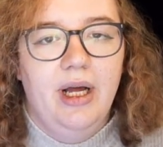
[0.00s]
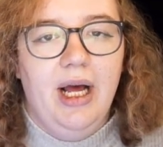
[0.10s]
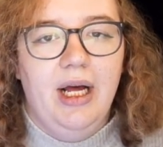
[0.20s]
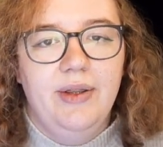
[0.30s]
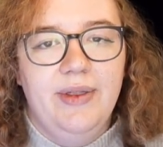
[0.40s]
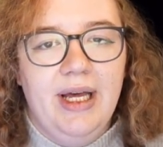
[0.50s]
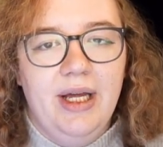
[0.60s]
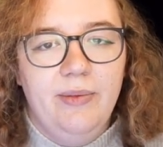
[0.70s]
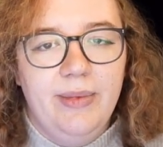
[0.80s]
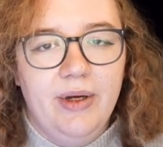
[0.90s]
and
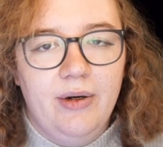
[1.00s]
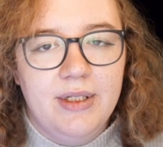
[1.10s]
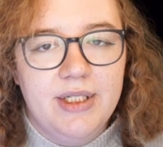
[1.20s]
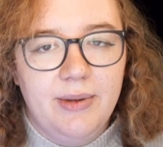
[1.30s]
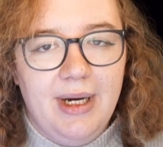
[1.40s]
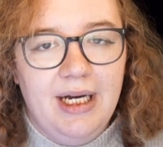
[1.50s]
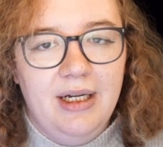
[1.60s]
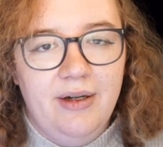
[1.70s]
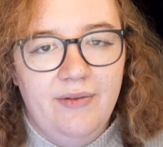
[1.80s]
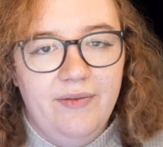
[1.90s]
then we also
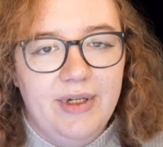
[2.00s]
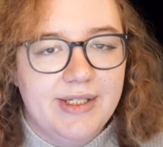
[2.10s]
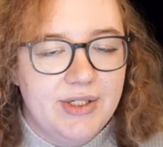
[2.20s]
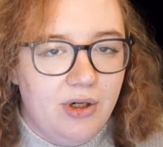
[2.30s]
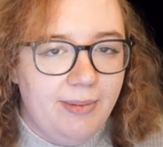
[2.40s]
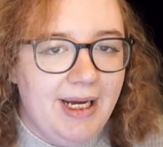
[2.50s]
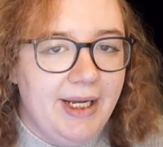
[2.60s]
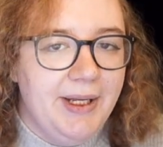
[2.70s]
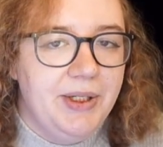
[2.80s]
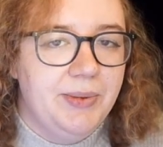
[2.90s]
have a store
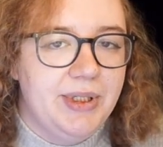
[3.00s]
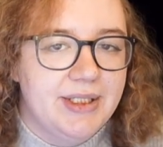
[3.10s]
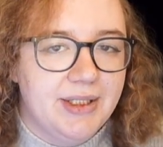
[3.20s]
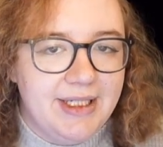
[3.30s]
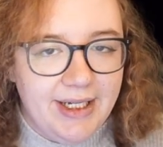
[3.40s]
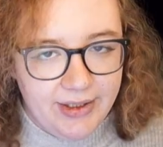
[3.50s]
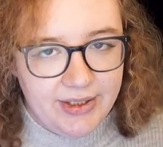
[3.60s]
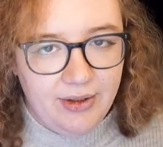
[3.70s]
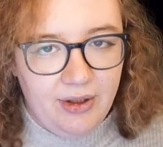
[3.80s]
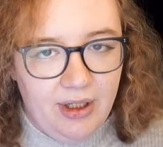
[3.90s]
package, which is our data
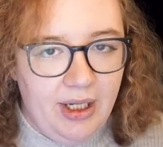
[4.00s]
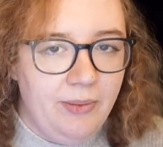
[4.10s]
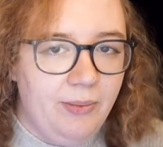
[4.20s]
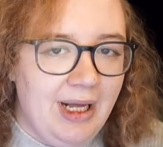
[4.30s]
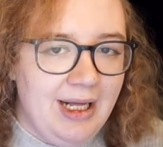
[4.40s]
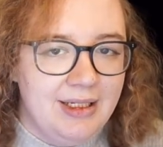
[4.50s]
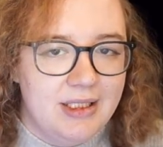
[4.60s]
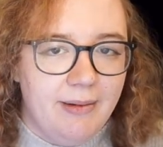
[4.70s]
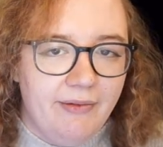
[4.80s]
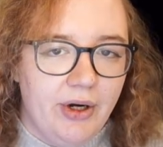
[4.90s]
store, and where
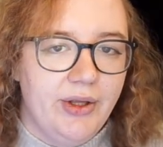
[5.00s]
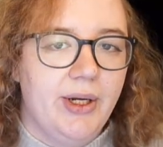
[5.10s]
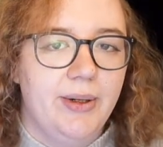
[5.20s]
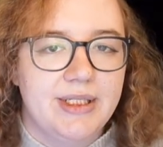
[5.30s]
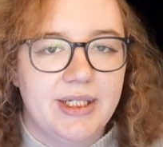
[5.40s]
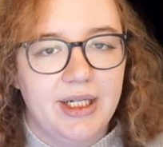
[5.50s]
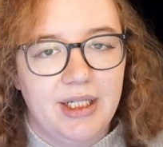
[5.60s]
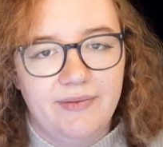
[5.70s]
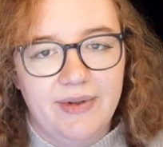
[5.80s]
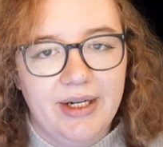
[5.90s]
some of our other code is going to
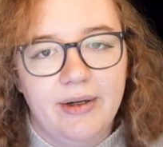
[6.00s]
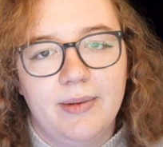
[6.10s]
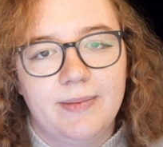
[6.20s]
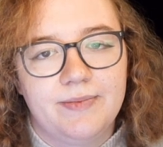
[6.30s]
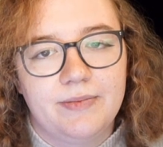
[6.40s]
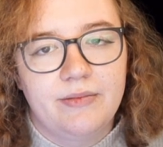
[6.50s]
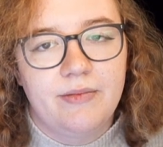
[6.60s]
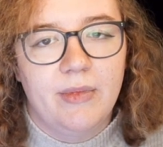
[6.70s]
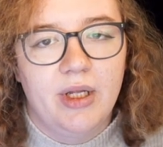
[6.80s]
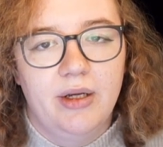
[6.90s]
live later.
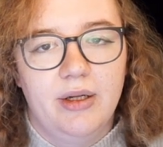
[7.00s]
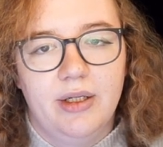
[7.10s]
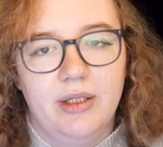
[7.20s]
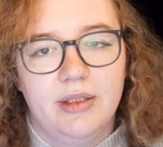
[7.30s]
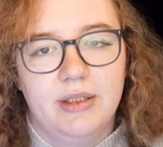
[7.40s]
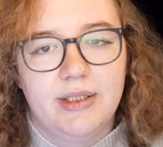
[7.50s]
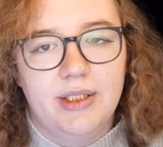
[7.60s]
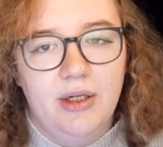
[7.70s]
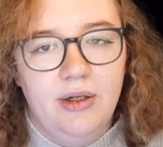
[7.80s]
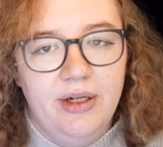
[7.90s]

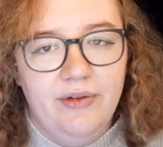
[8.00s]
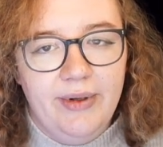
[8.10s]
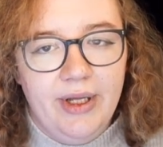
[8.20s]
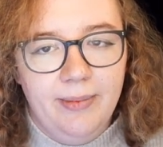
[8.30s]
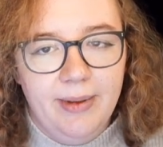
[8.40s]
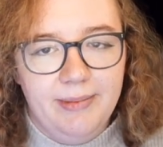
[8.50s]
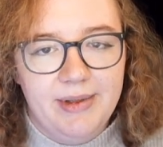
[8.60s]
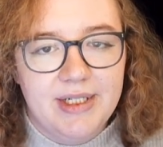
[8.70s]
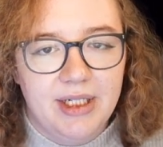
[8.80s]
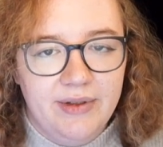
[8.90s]
So if we open up the
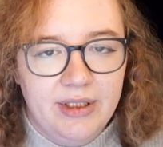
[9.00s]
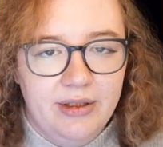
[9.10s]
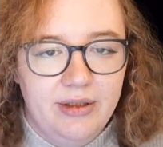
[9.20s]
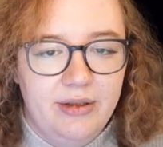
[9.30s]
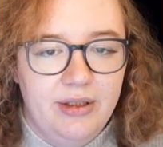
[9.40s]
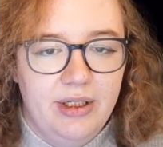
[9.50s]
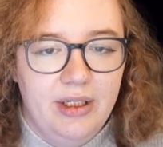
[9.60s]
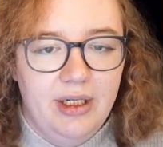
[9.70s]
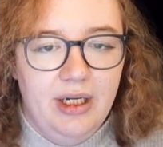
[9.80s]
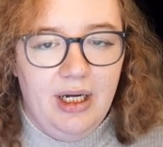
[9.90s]
server,
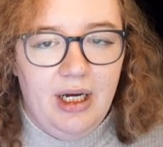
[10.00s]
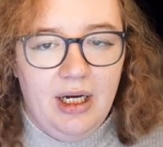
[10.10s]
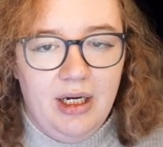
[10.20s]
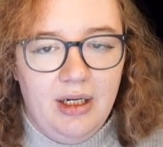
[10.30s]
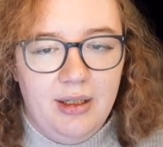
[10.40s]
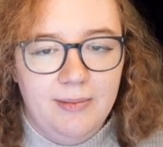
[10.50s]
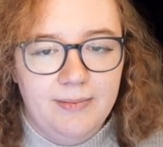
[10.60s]
a